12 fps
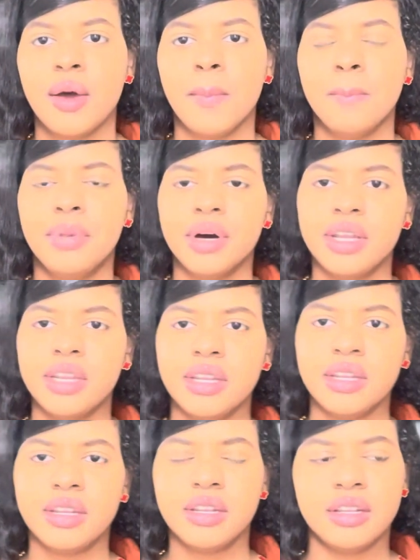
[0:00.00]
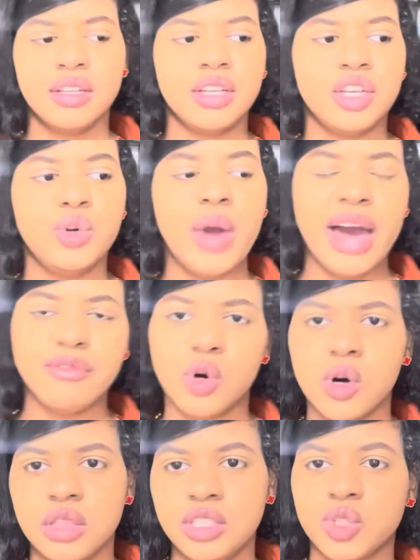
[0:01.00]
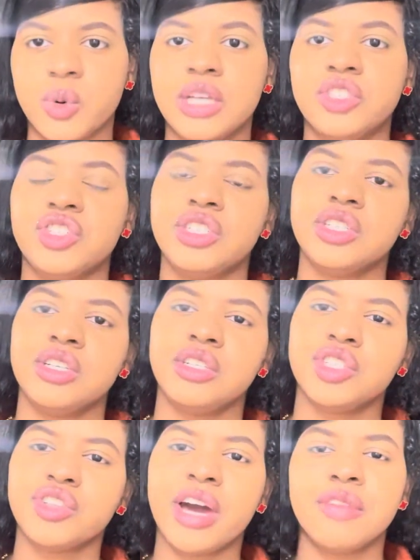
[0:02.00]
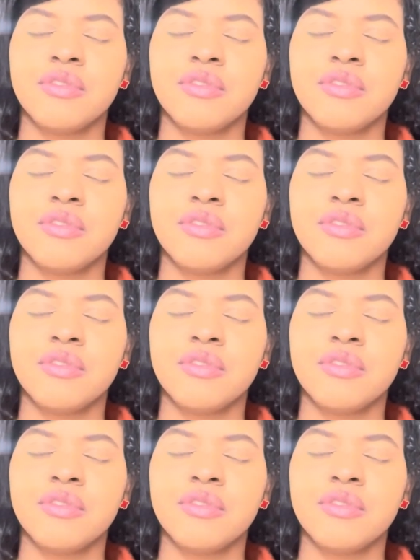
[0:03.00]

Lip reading: But you have all these questions and you're trying to